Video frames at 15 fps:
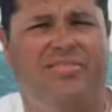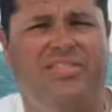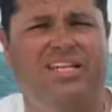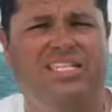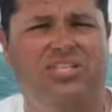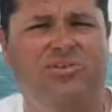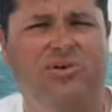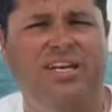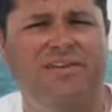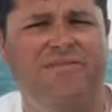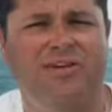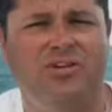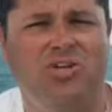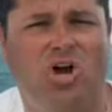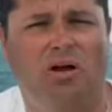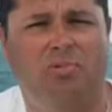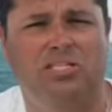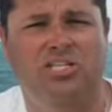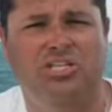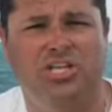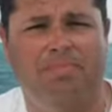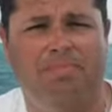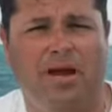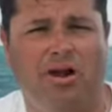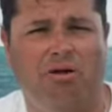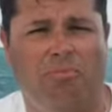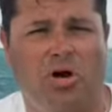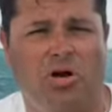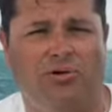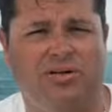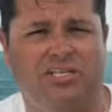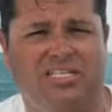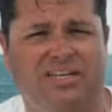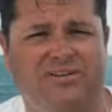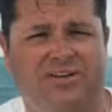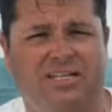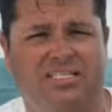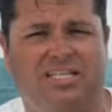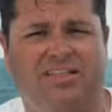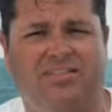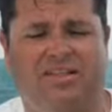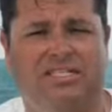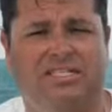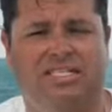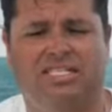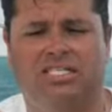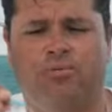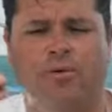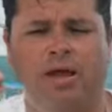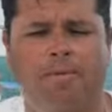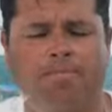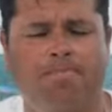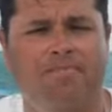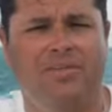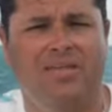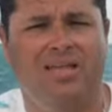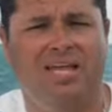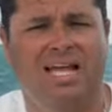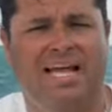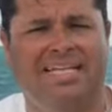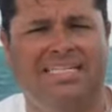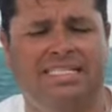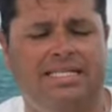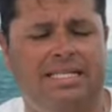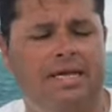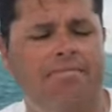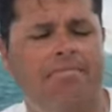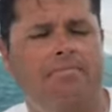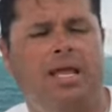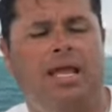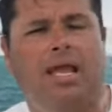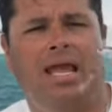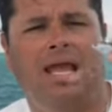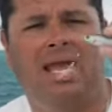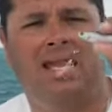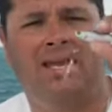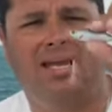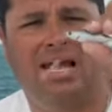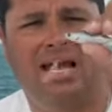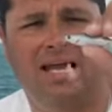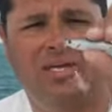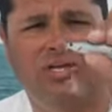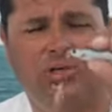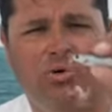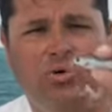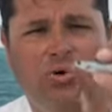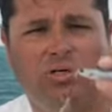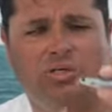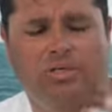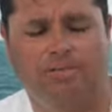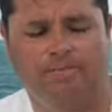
There's three different types in the Jigpara Micro series. There's a swim, a slim, and a short.